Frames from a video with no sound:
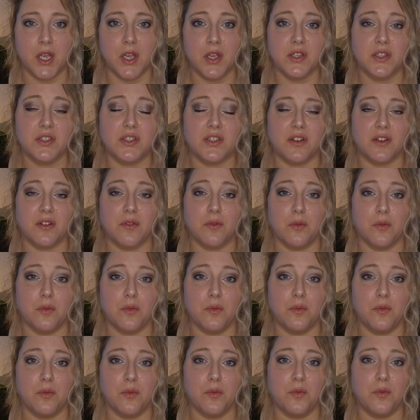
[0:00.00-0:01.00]
So
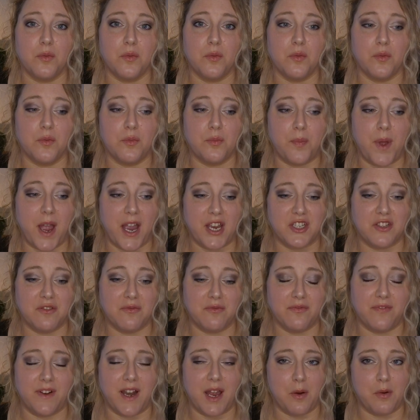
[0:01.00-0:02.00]
passion
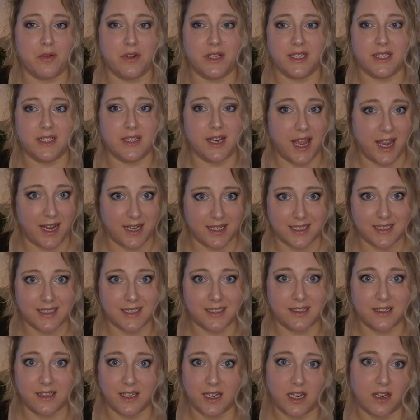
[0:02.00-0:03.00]
flower is an
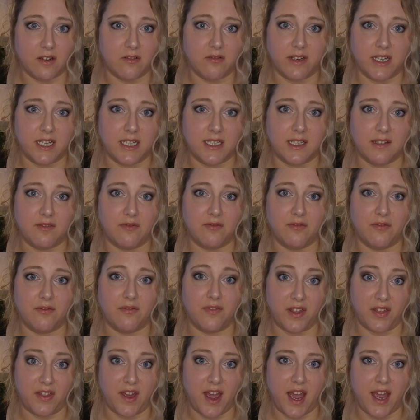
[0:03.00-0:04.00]
excellent ingredient for
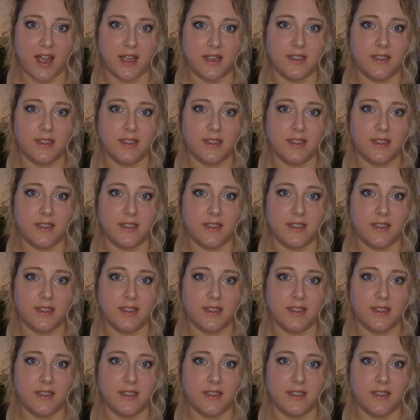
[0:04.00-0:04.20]
that.